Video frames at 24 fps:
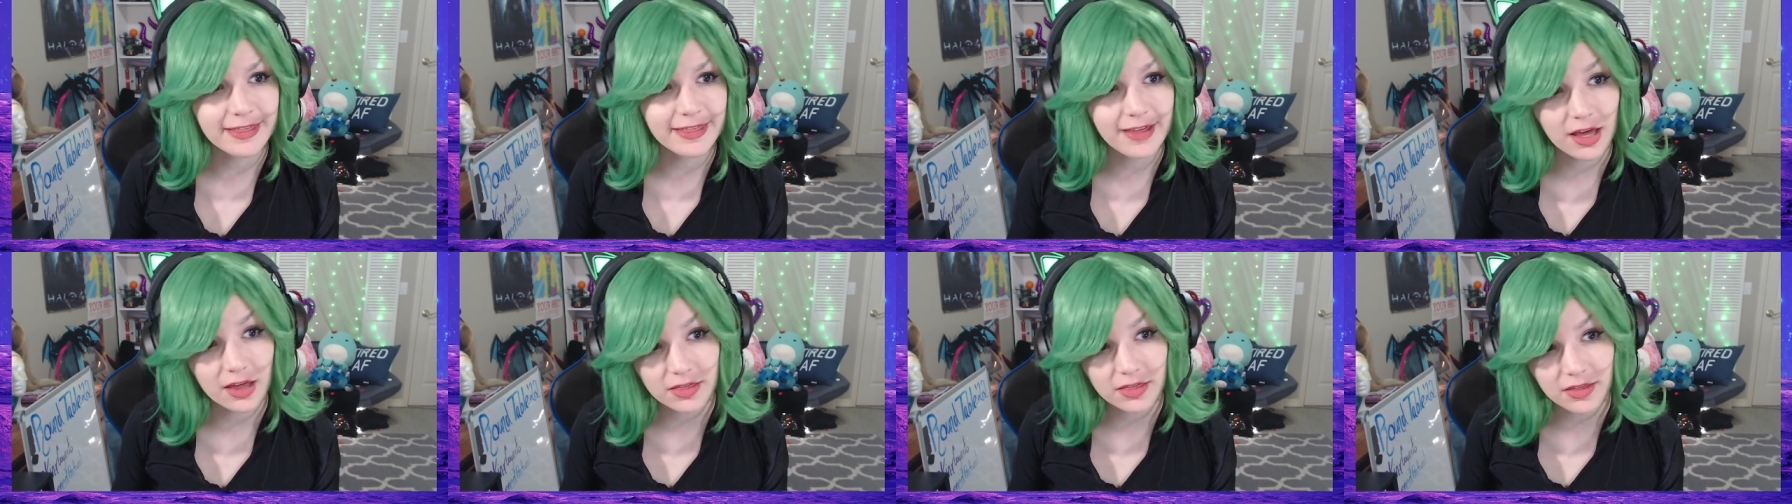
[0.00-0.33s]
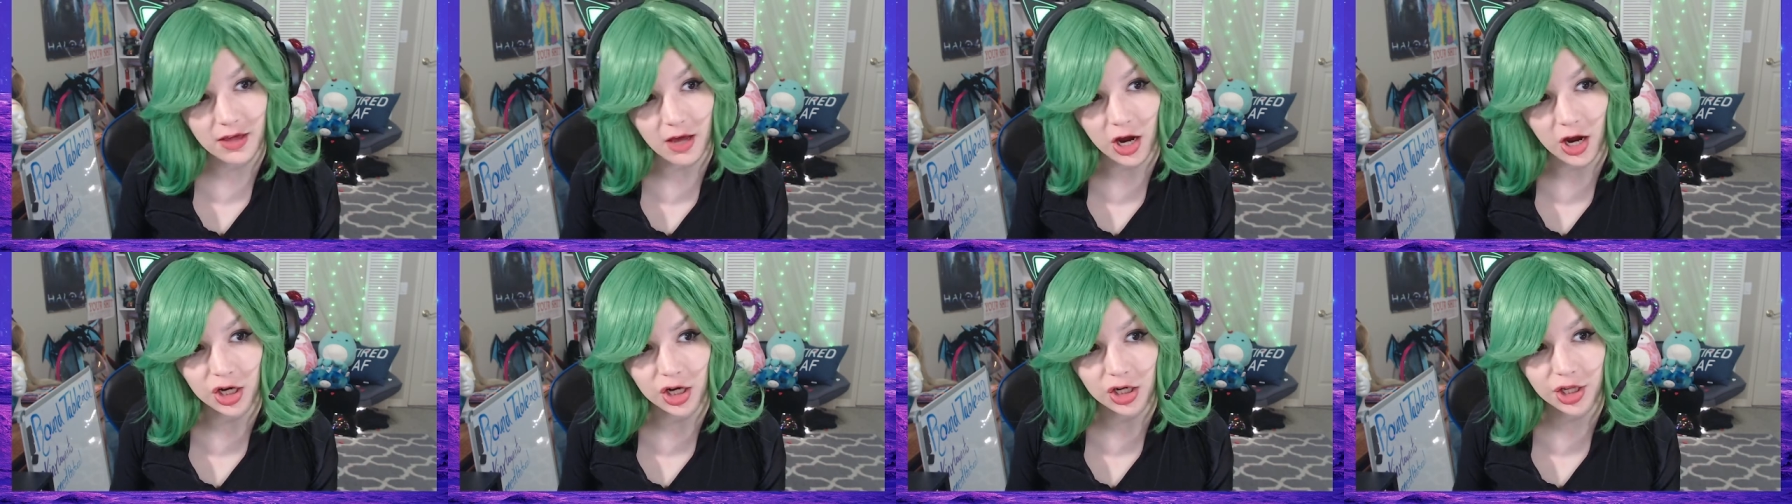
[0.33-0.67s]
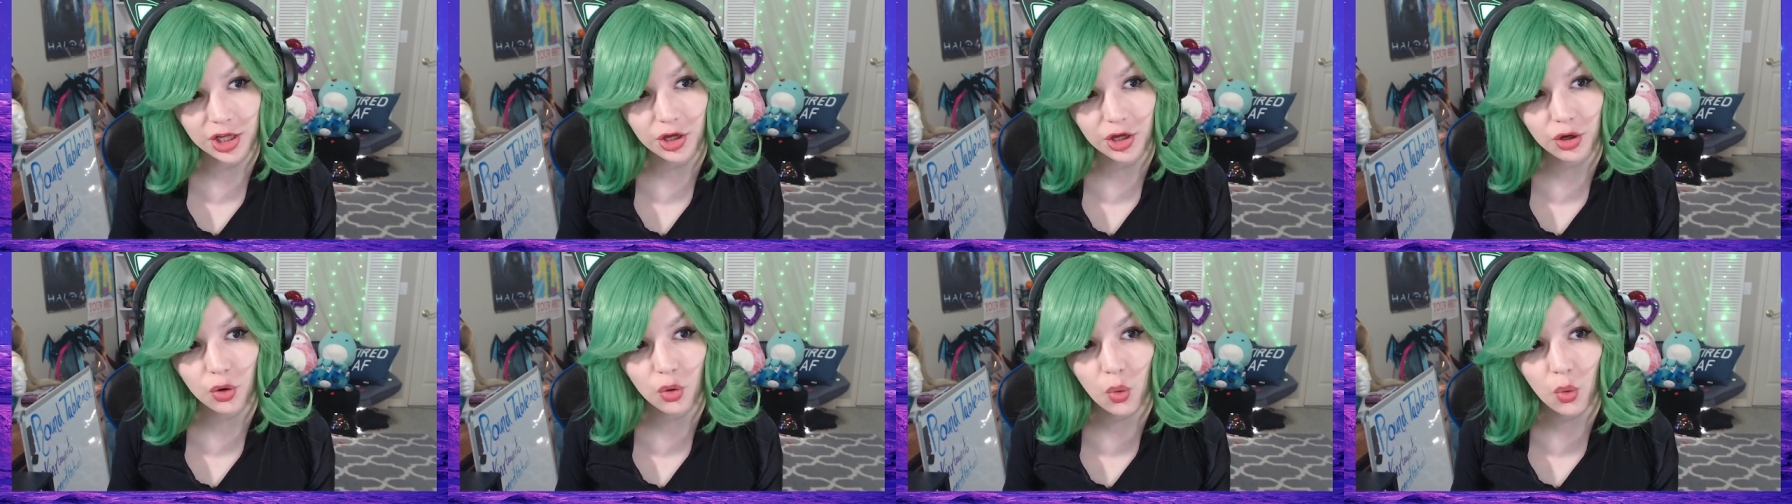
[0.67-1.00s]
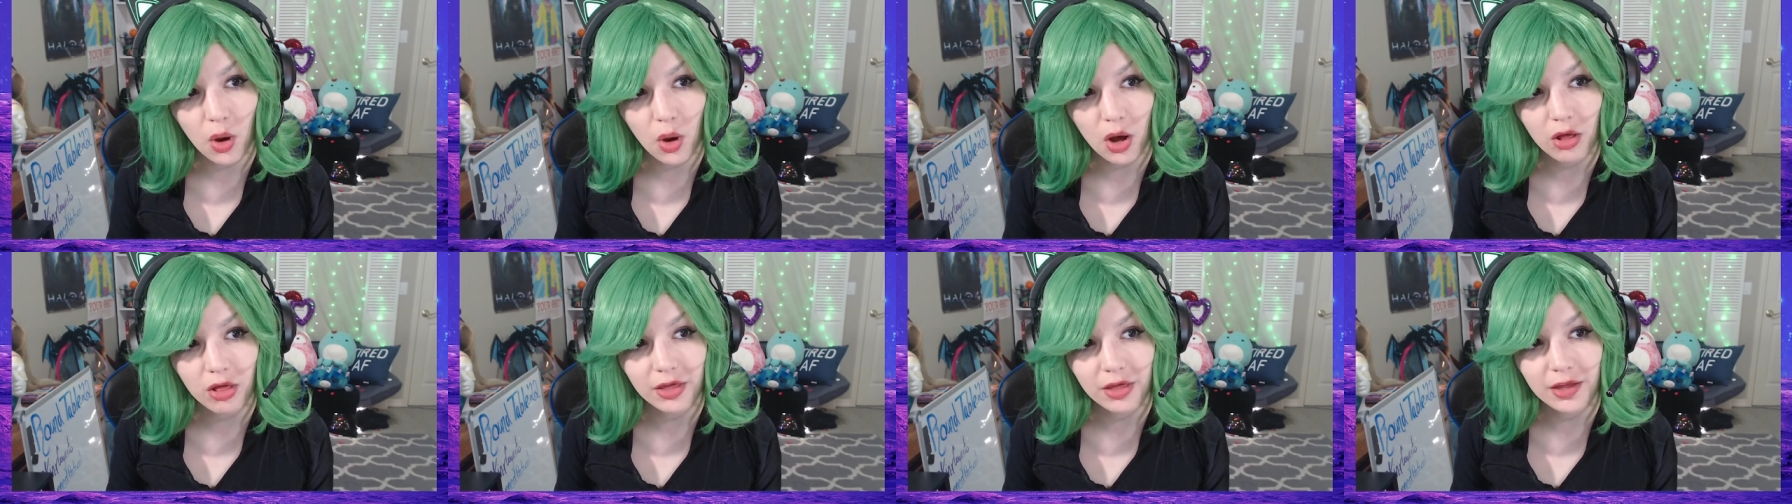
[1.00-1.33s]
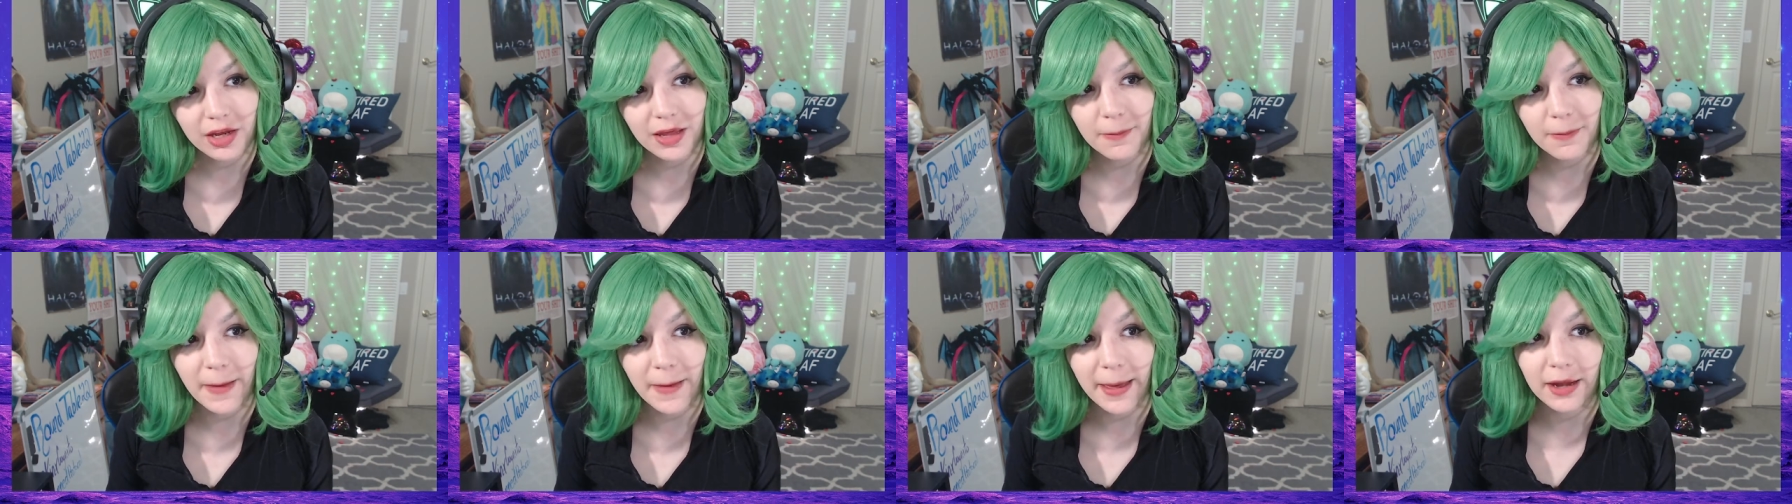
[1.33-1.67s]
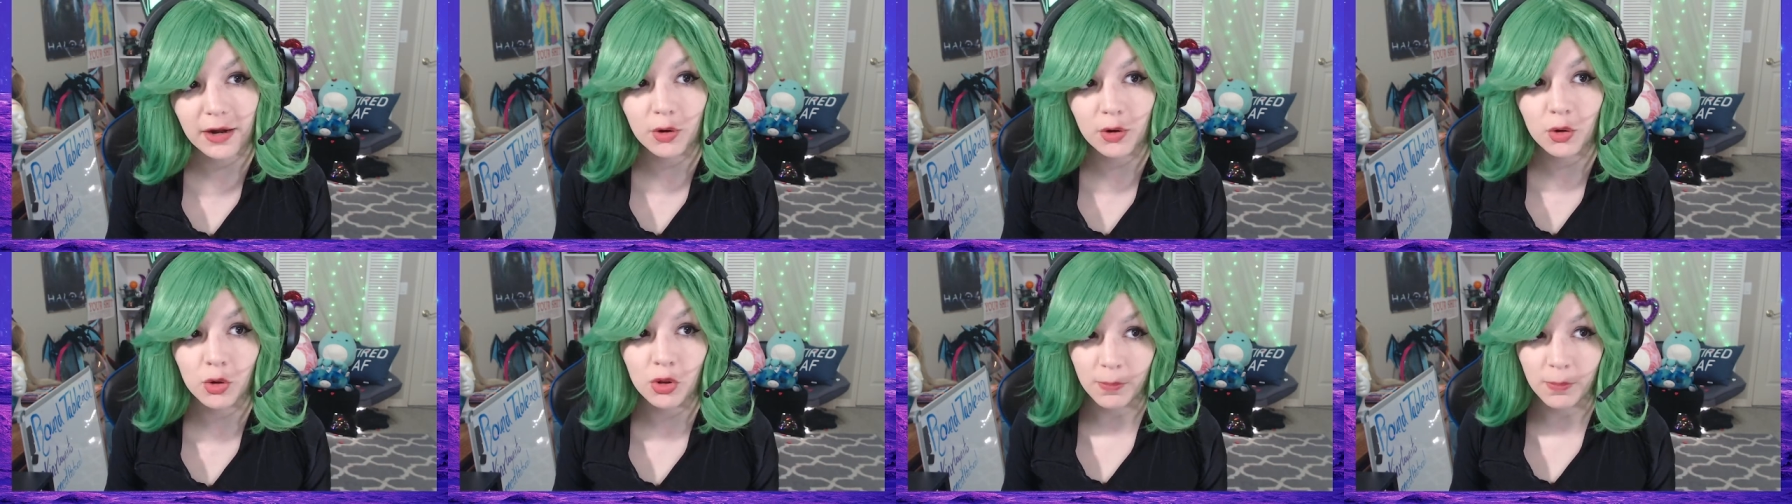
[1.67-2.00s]
think the audio quality
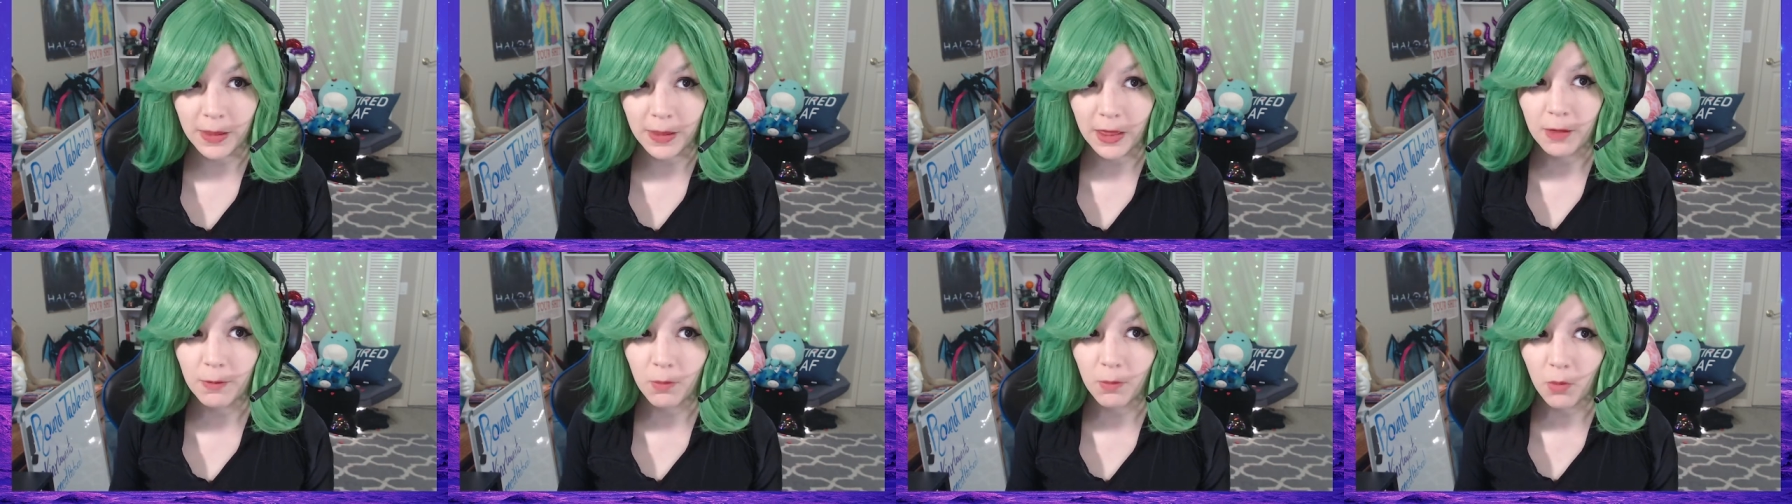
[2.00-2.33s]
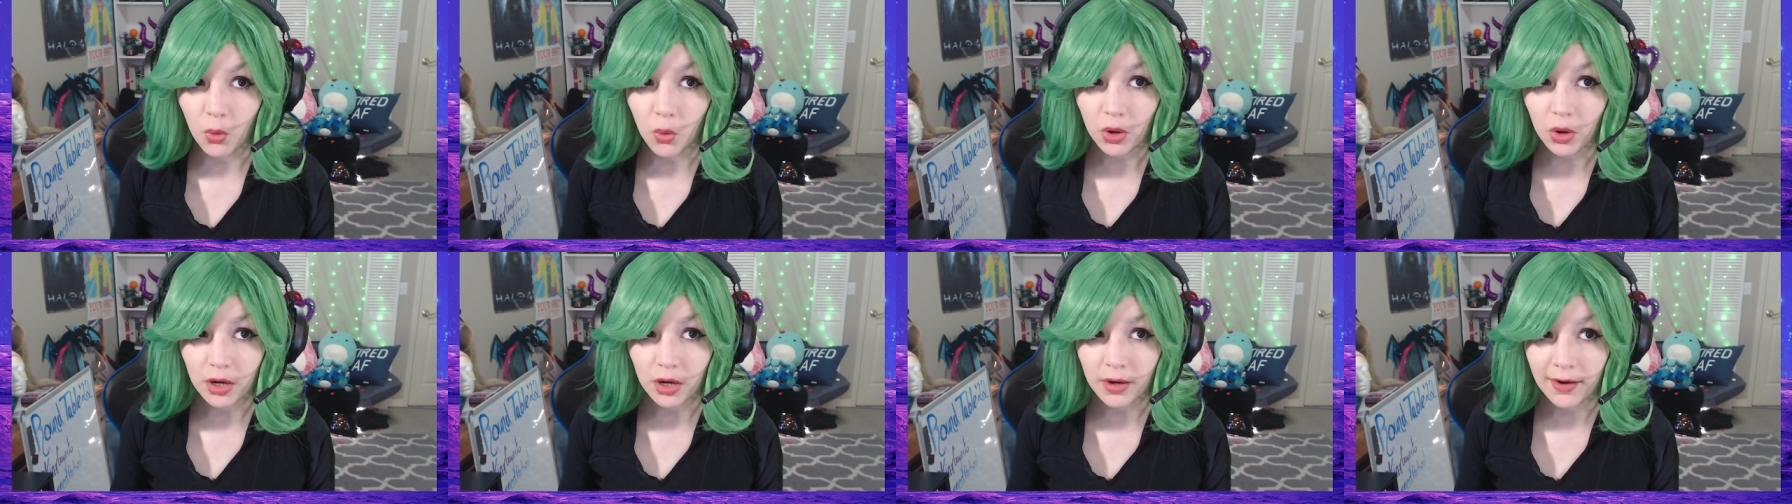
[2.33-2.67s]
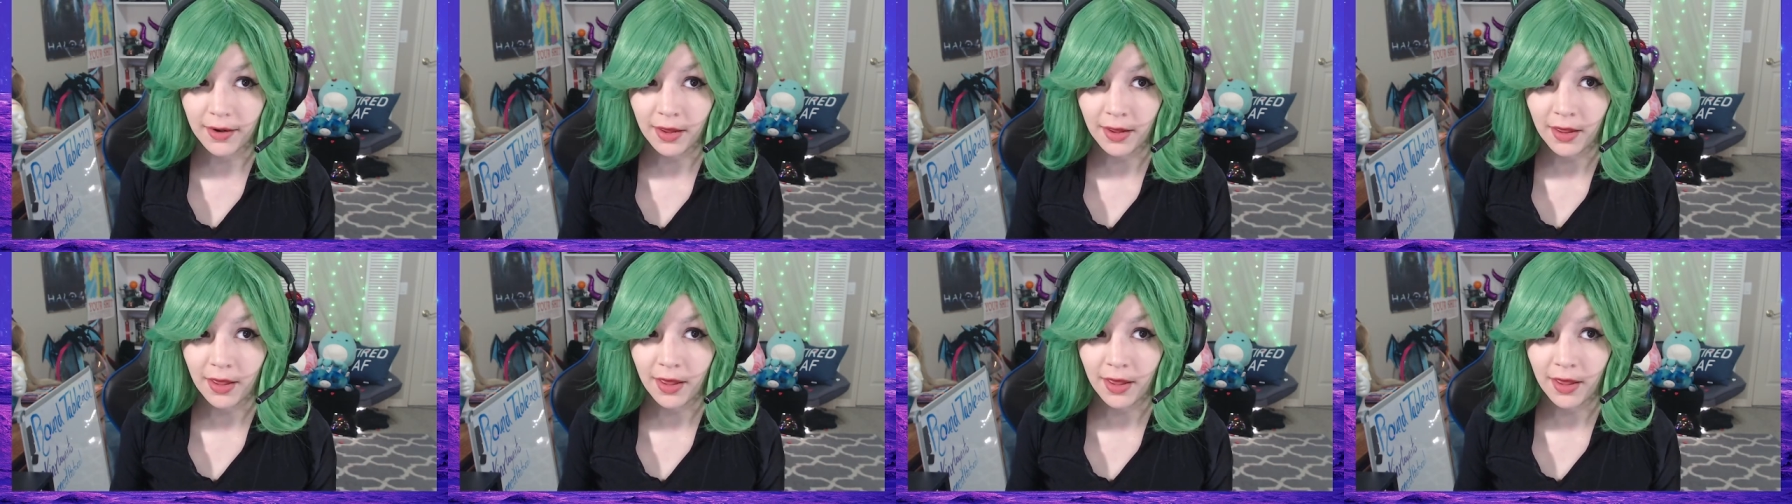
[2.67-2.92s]
matters a bit more